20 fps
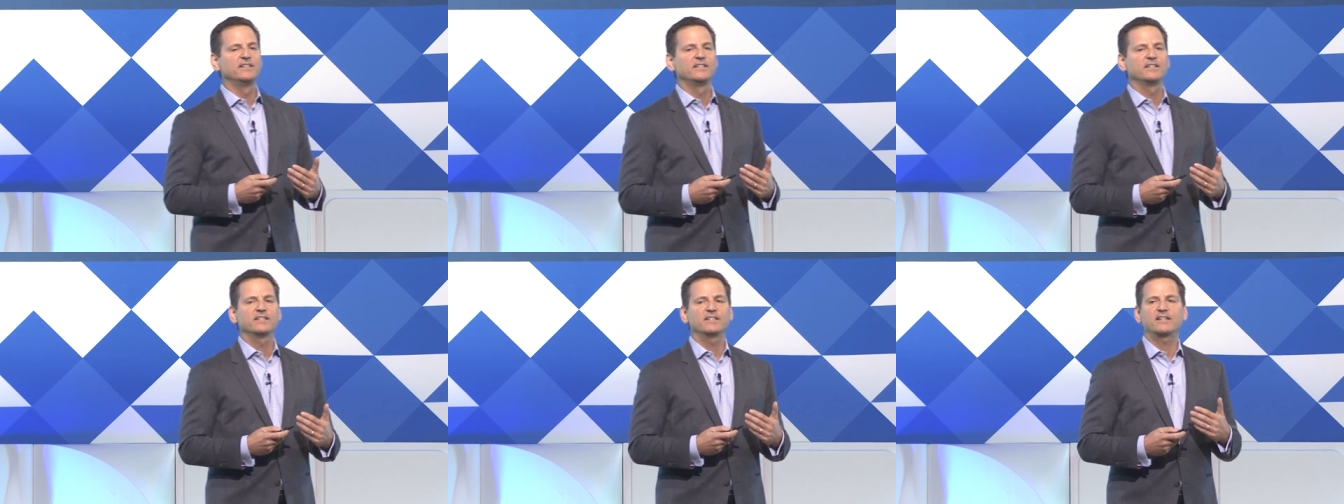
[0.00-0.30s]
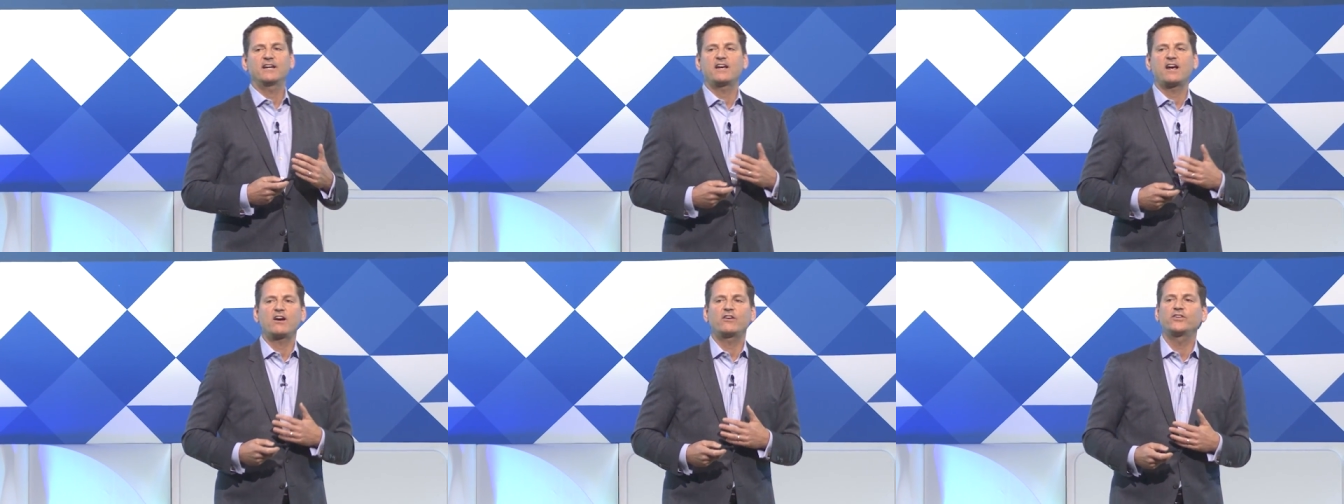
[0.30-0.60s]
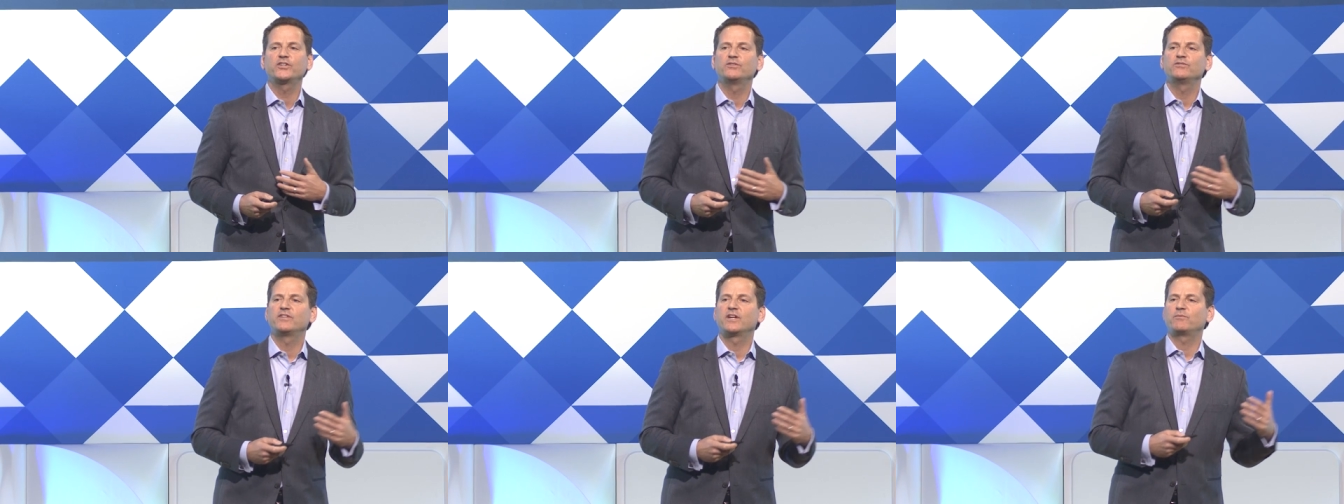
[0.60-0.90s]
And I
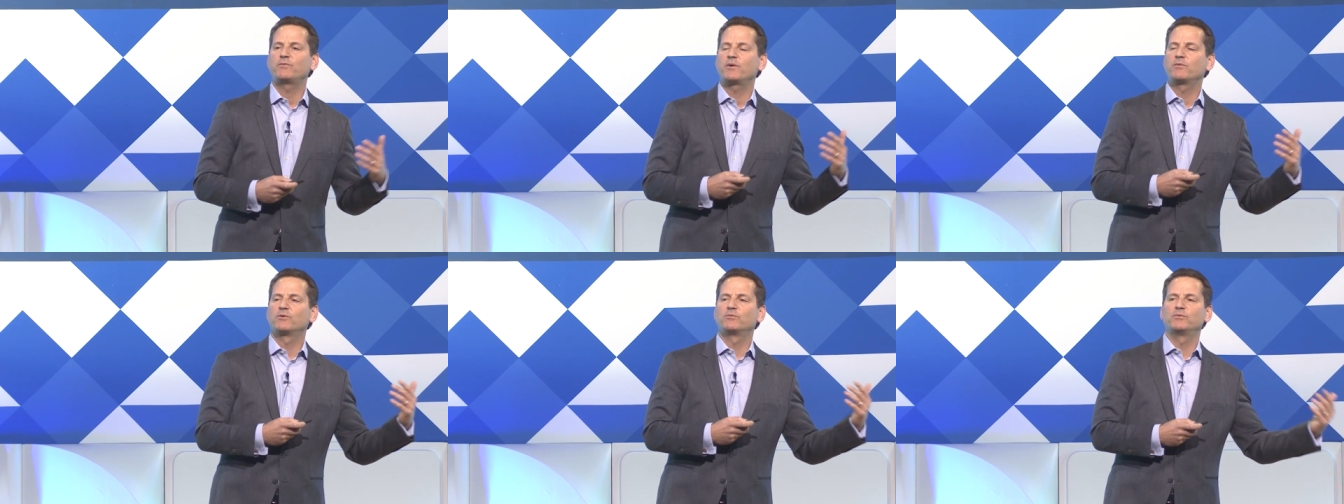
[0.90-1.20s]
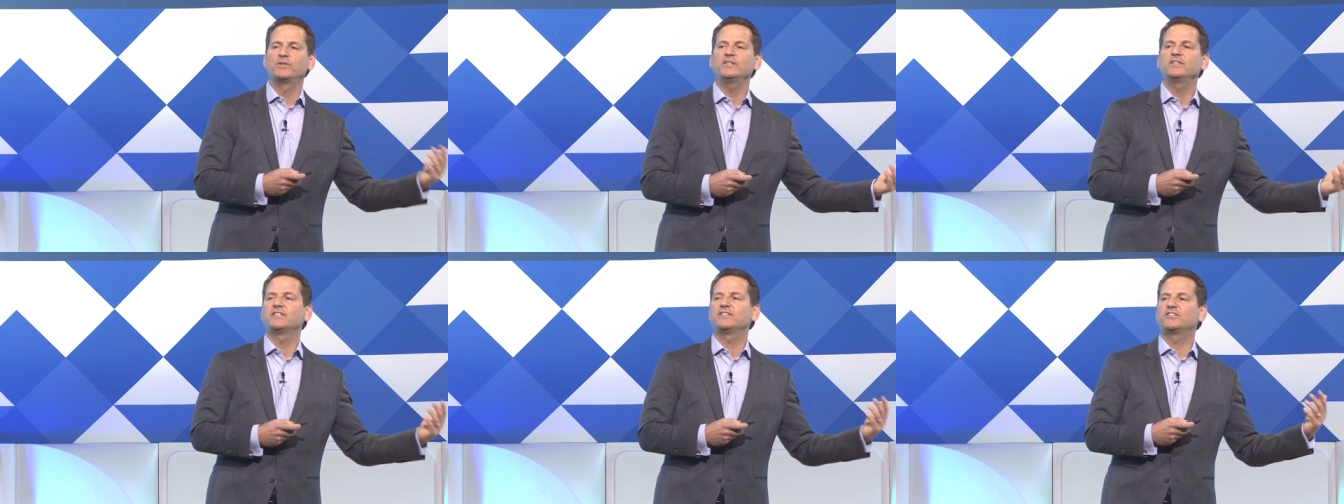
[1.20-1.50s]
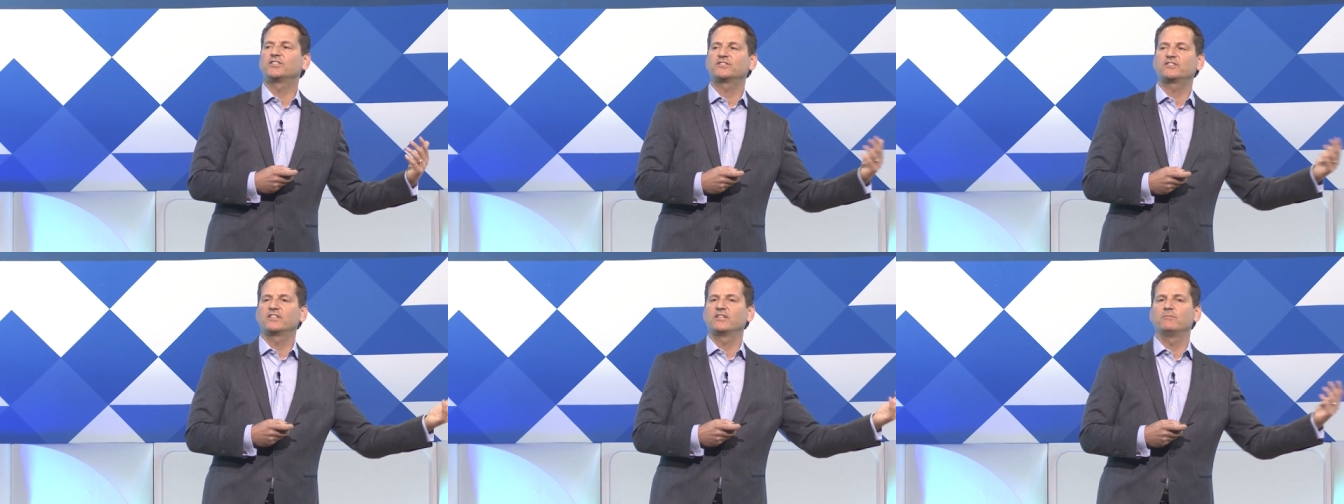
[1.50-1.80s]
argued that we were really
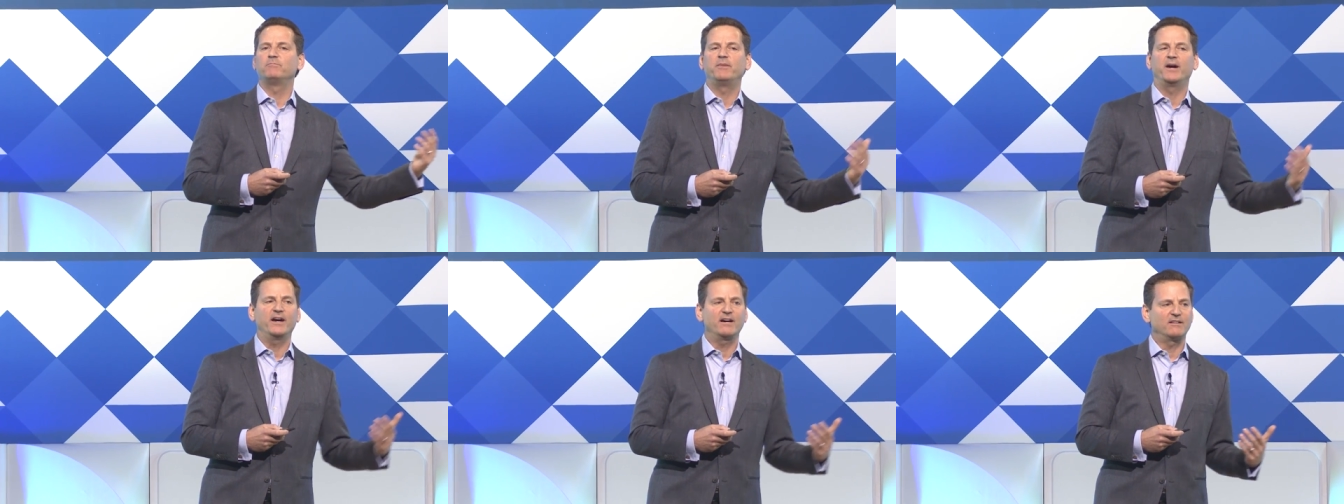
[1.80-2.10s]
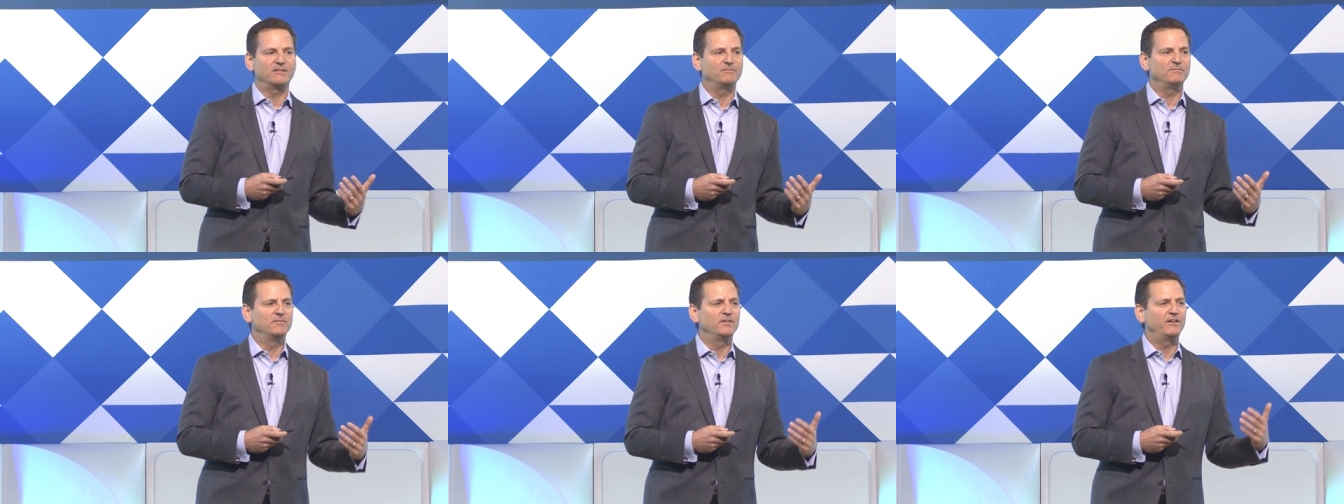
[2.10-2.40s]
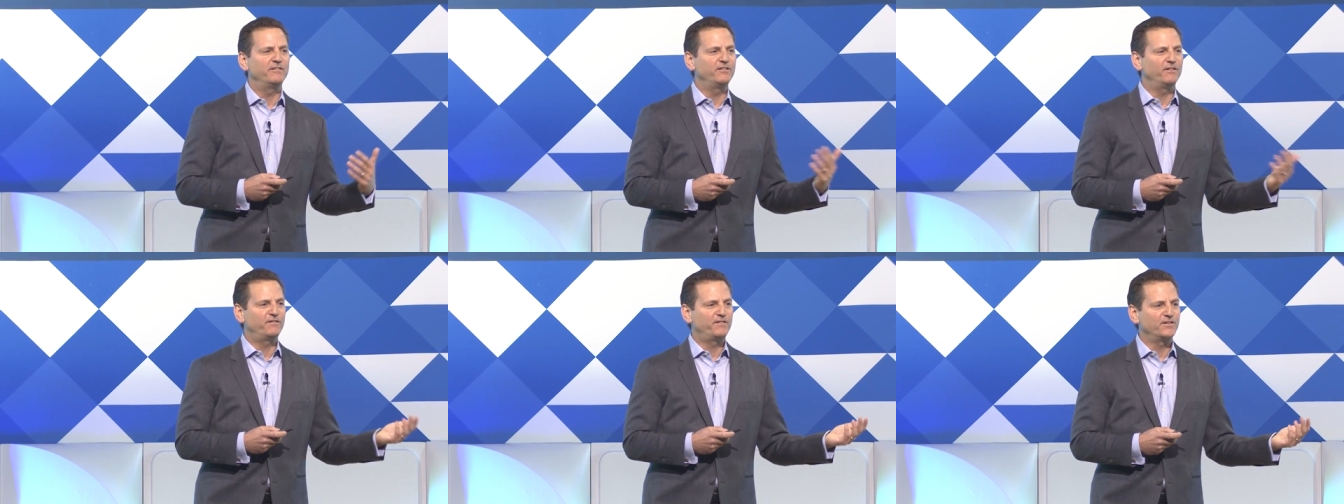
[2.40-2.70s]
just in the bottom
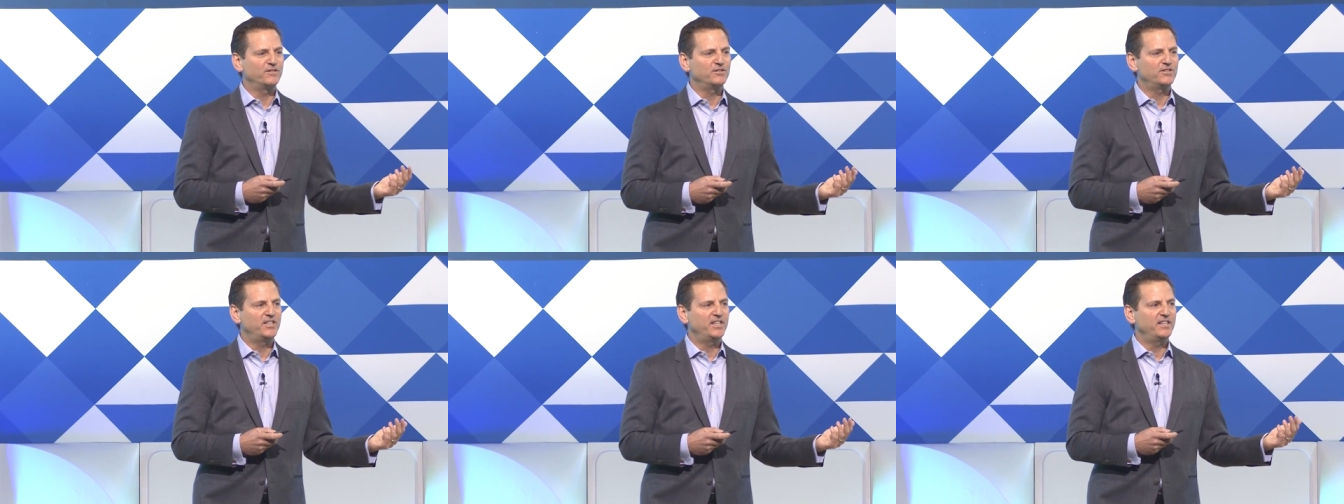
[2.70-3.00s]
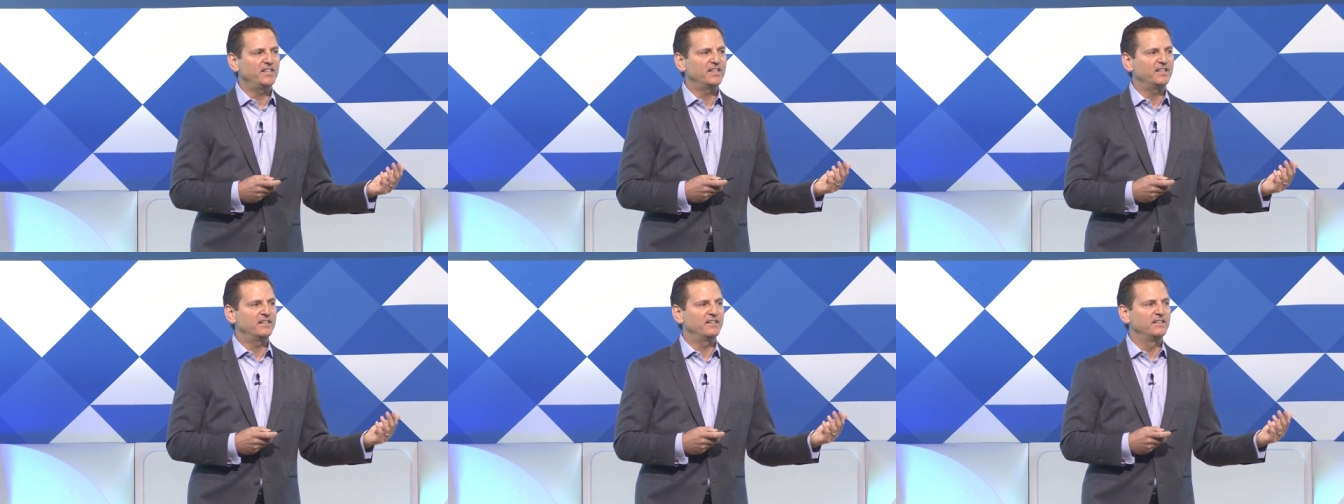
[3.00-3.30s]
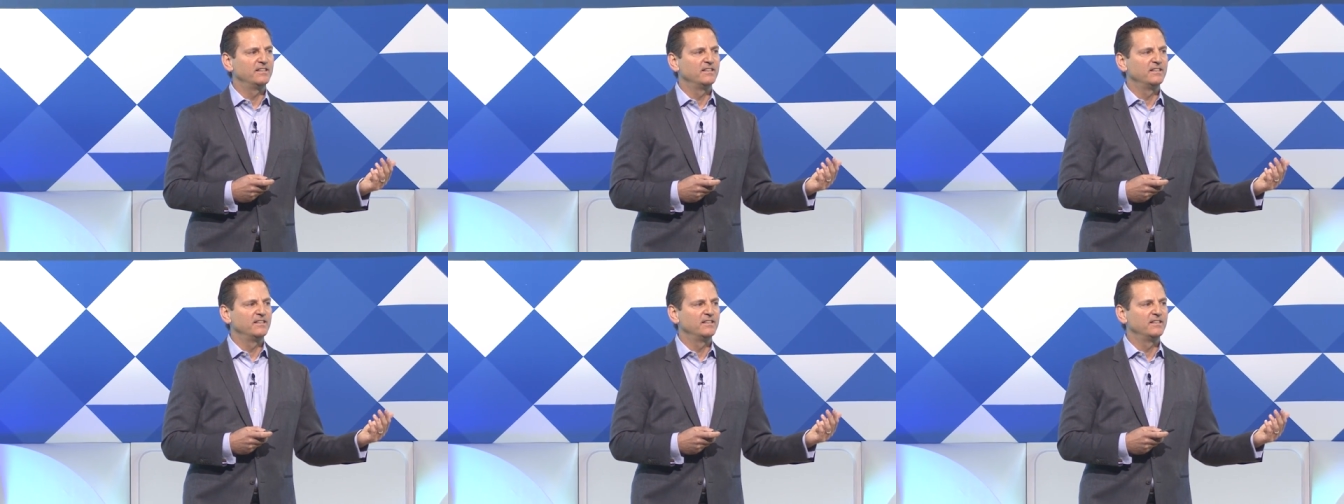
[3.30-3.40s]
of the first inning,